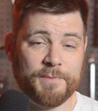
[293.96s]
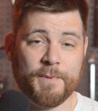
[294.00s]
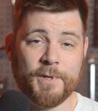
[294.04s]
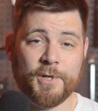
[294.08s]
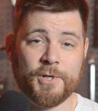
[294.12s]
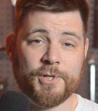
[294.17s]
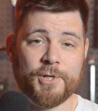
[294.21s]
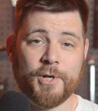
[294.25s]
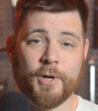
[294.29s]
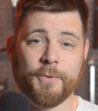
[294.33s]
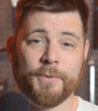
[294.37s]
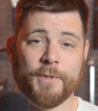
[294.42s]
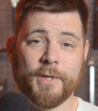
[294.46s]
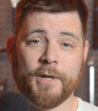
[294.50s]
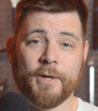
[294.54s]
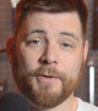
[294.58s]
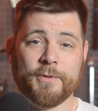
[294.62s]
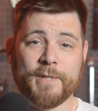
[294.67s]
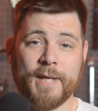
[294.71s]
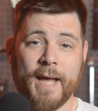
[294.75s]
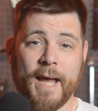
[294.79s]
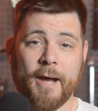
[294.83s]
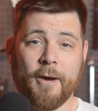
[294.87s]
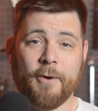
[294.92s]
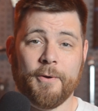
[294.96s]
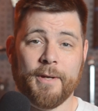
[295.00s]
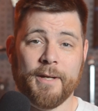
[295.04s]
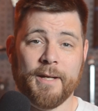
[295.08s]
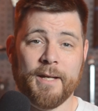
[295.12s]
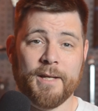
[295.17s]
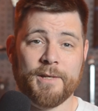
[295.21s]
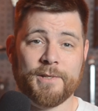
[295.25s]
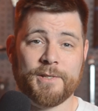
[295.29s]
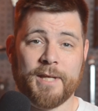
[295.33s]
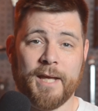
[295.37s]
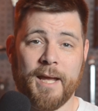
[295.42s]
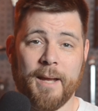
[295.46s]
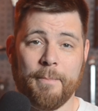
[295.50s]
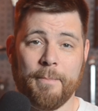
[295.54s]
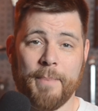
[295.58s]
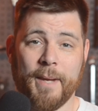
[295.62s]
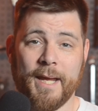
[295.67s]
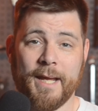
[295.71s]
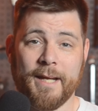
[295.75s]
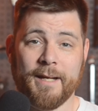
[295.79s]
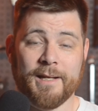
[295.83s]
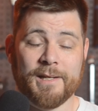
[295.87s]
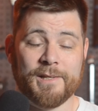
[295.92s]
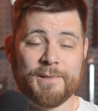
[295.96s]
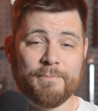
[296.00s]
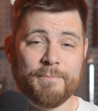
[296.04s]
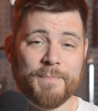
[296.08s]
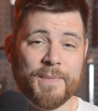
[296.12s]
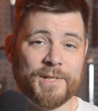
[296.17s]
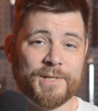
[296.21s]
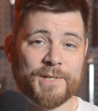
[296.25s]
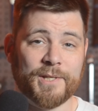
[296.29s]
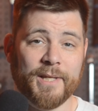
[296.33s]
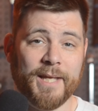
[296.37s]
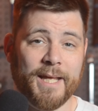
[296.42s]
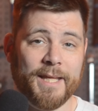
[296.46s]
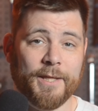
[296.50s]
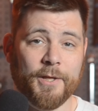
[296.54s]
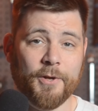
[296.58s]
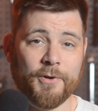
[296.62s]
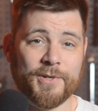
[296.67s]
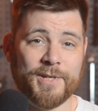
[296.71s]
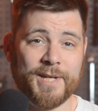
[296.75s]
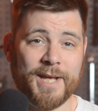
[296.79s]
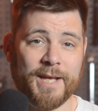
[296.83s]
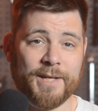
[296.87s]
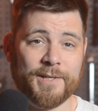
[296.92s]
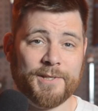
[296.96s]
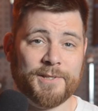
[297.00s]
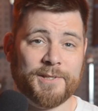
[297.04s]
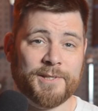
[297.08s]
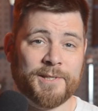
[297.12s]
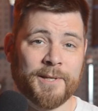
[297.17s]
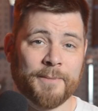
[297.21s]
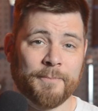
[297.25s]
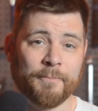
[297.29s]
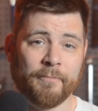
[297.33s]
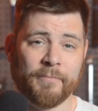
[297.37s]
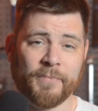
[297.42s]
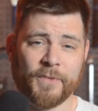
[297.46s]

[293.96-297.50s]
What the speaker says: been shown that O'Dowd and his campaign has misled their tests,